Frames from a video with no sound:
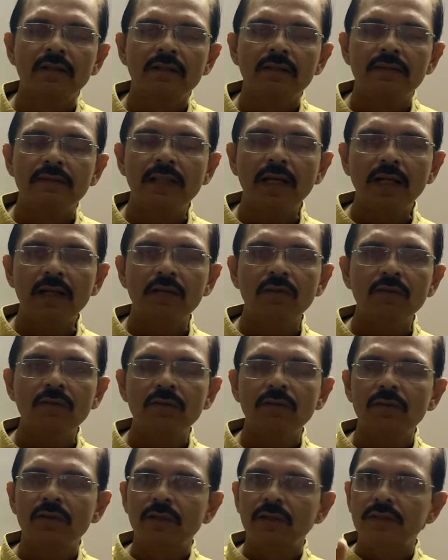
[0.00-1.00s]
Now,
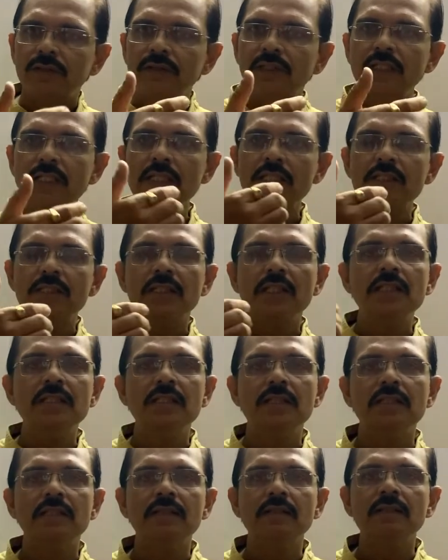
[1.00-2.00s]
this
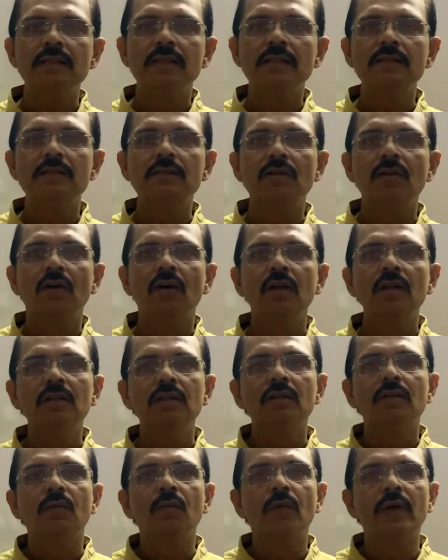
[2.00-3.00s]
changes is called
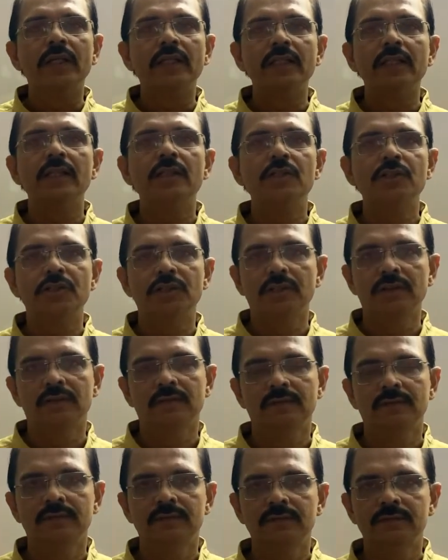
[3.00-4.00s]
variation,
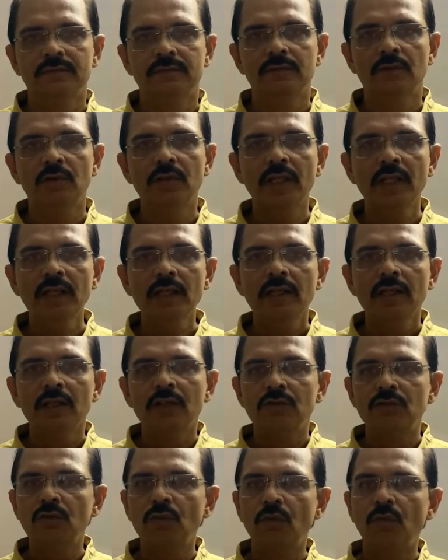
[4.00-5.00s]
okay.
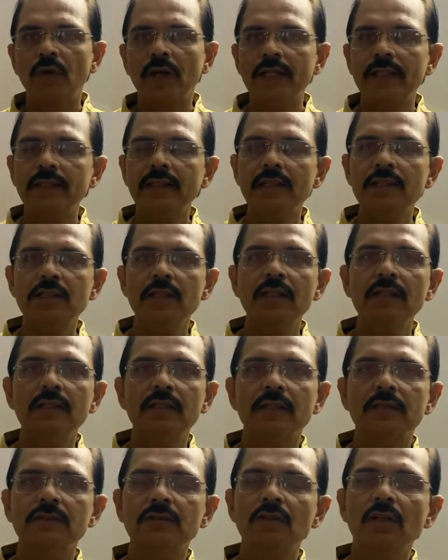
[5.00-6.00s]
So variation
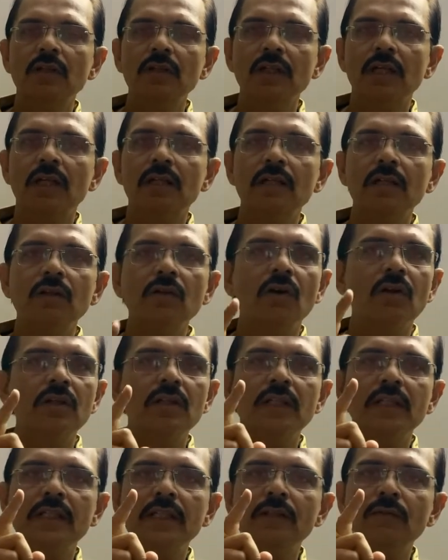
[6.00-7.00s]
does not occur
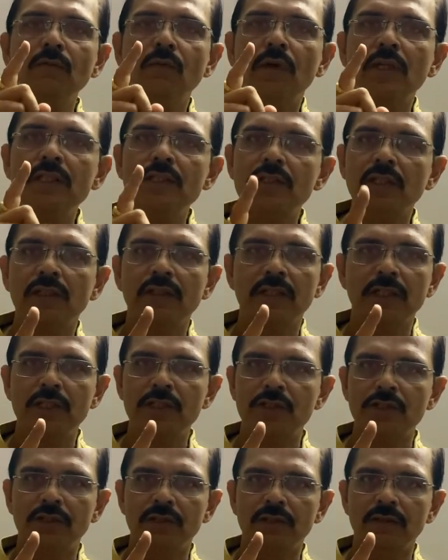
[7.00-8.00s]
only in one
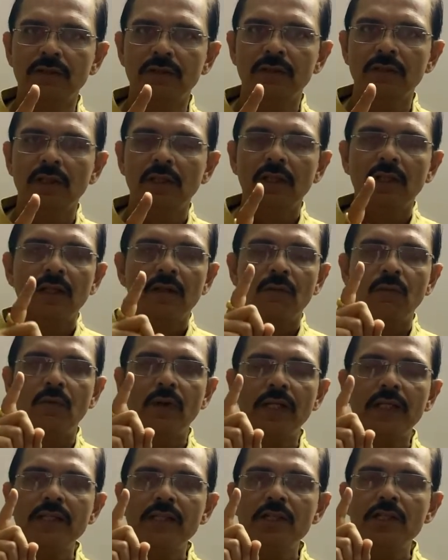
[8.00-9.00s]
generation.
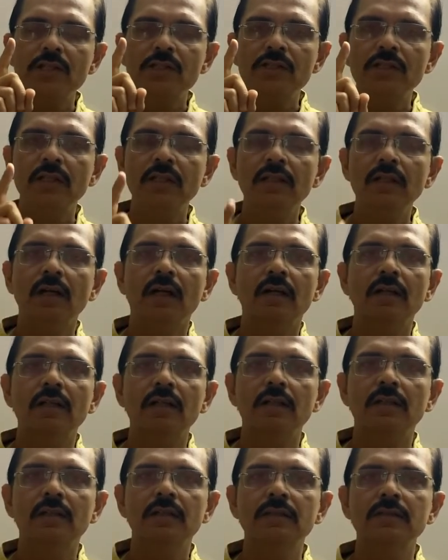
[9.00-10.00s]
Variation
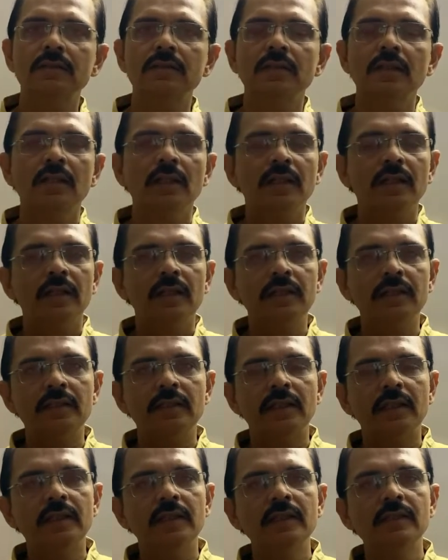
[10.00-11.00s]
occurs, it
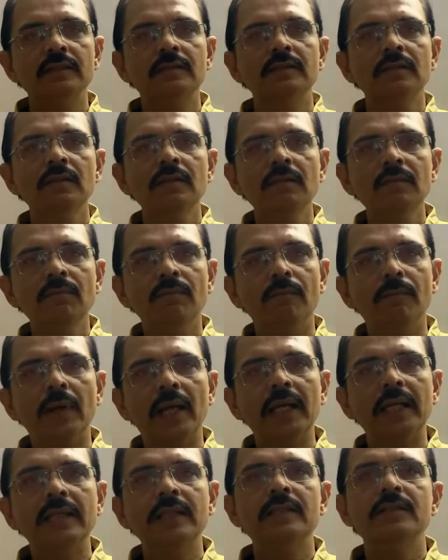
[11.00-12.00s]
takes
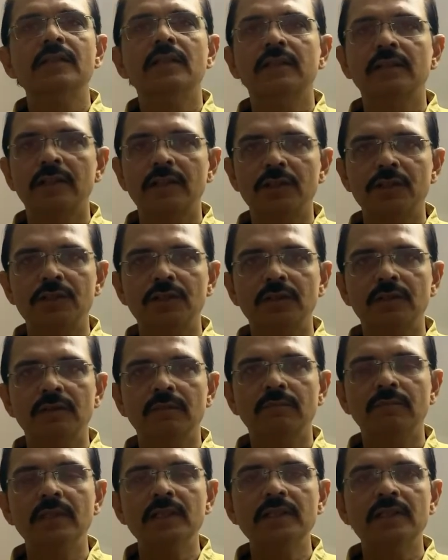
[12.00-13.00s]
many generation,
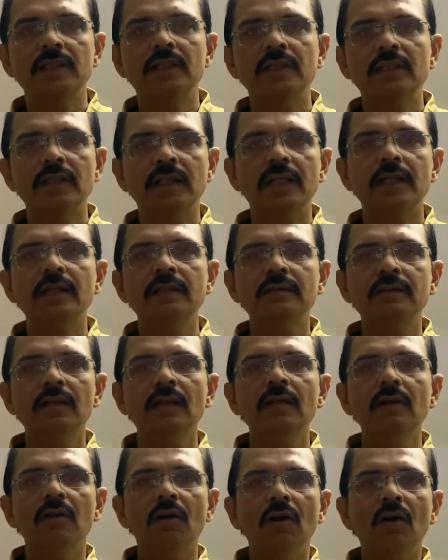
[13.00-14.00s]
means it takes a
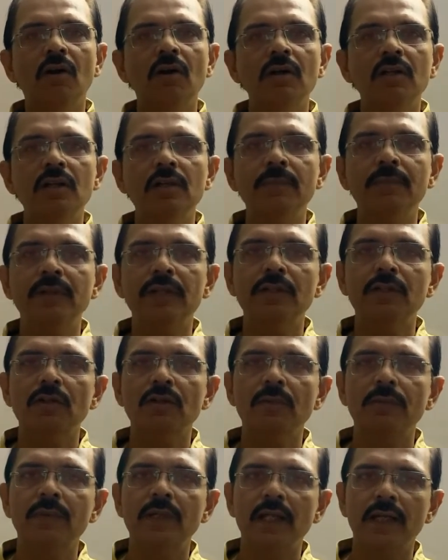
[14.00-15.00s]
long period
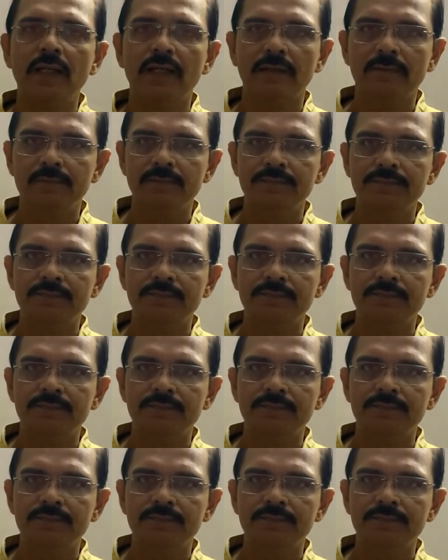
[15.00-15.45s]
of time,